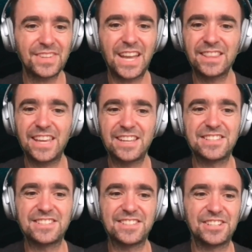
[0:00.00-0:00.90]
and
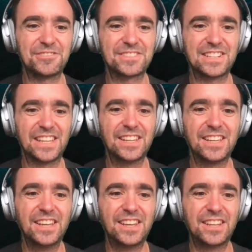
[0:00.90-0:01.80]
takes it seriously.
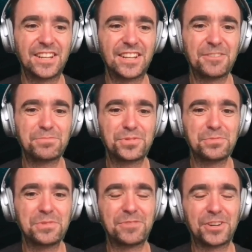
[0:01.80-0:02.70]
Now,
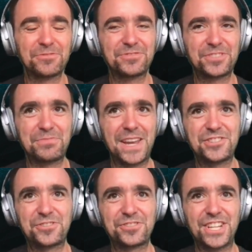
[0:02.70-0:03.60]
probably one of the
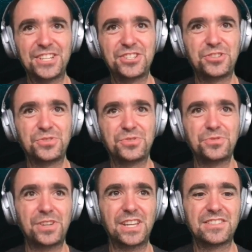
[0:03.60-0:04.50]
major
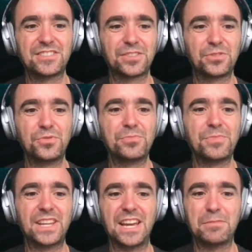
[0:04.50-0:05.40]
issue is that too
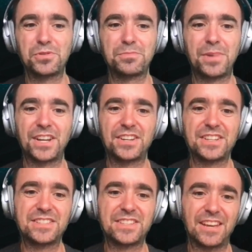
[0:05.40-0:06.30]
many Apple
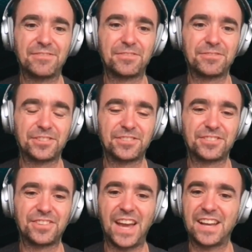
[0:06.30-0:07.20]
binaries have
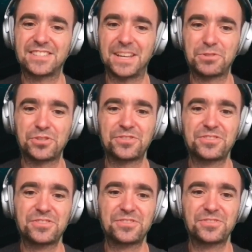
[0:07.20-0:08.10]

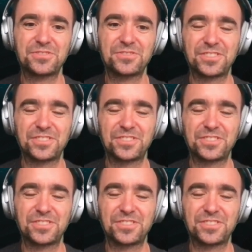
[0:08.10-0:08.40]
exceptions